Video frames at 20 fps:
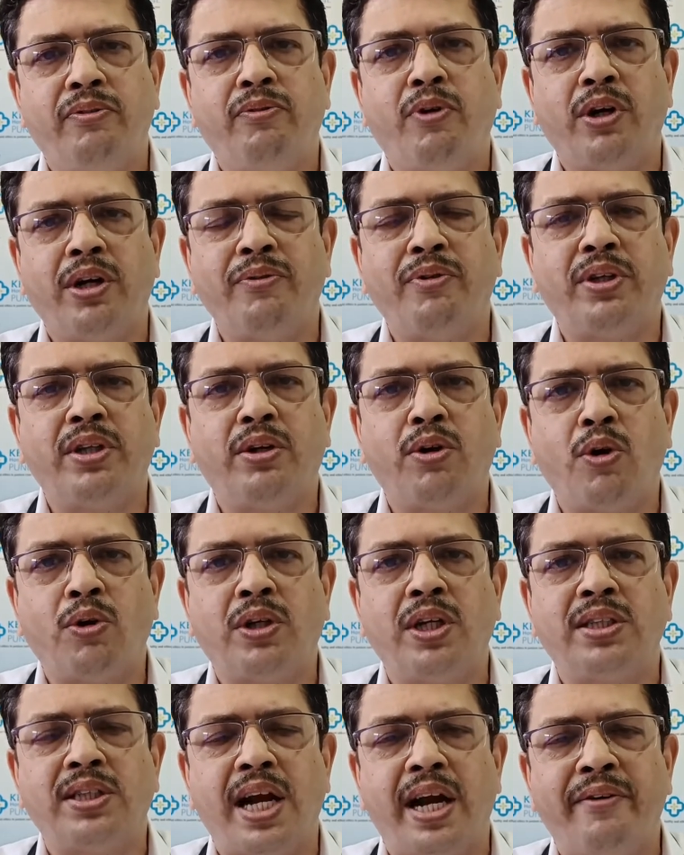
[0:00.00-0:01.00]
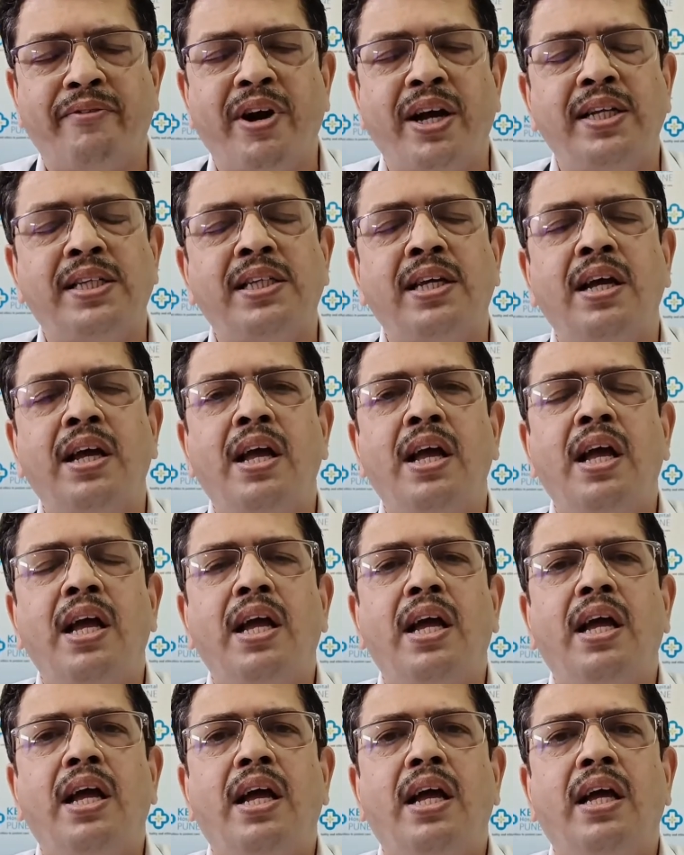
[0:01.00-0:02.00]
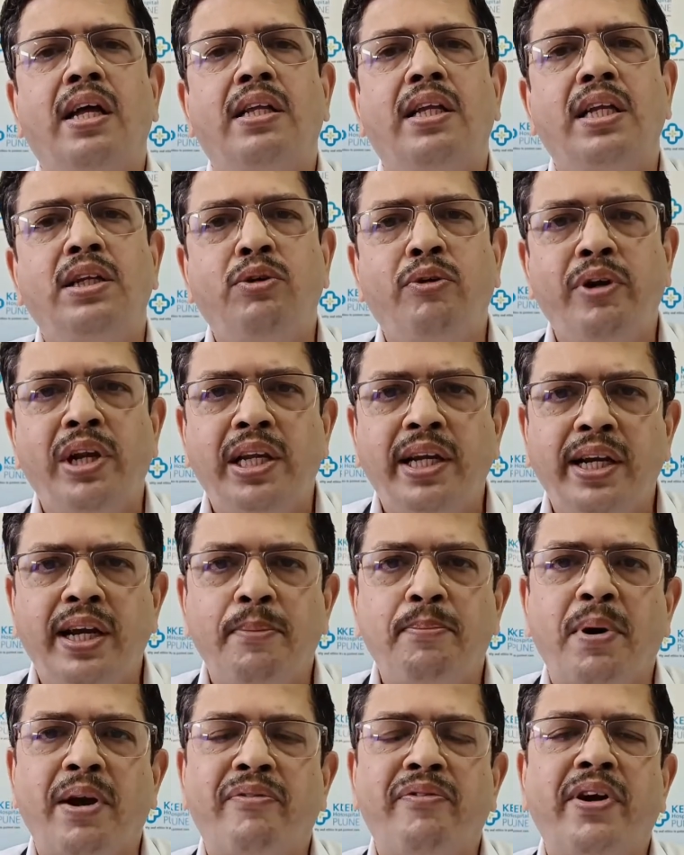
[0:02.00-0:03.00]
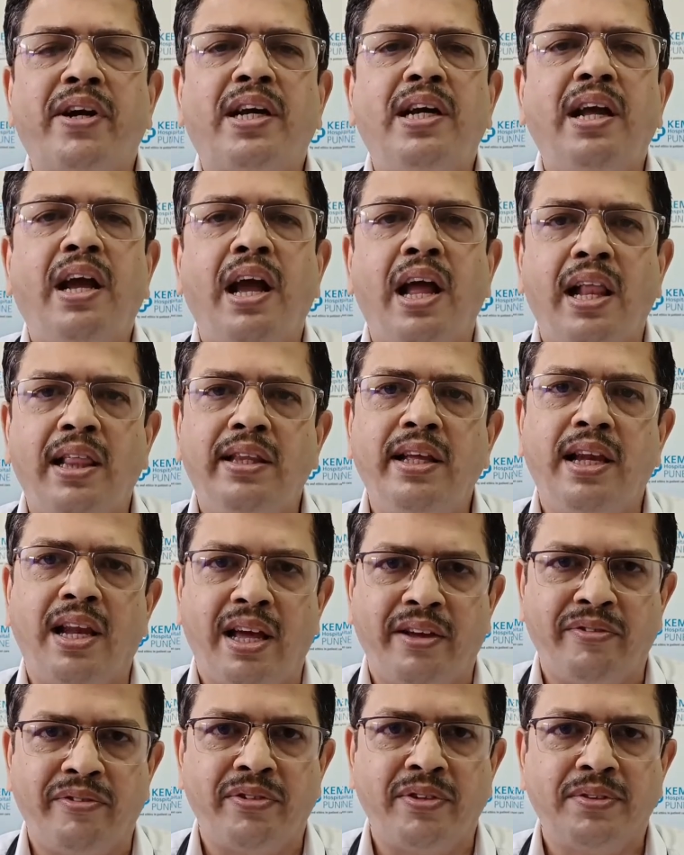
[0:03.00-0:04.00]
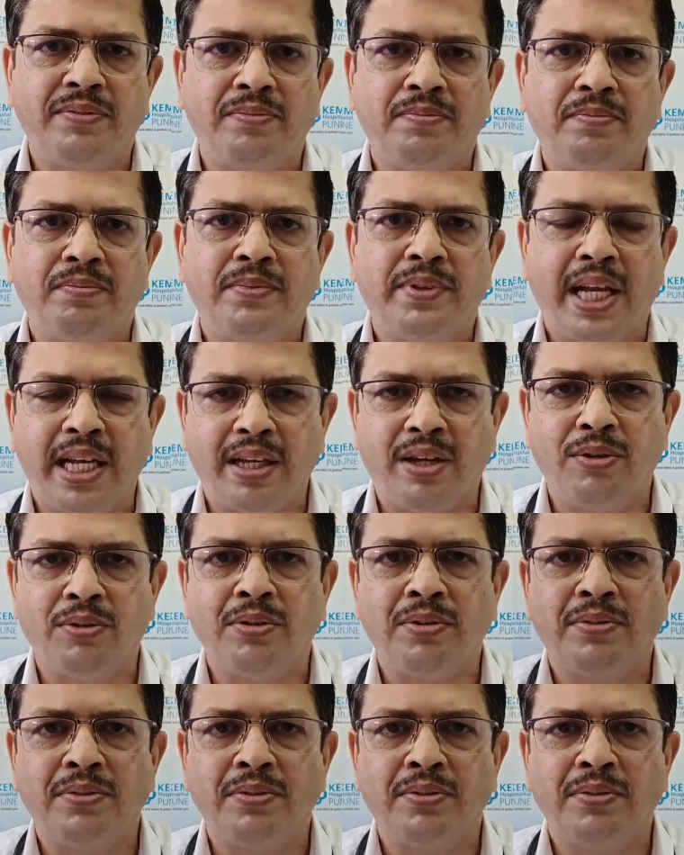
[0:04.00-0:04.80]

whatever the doctors advise, then you will lead a perfectly healthy life. Thank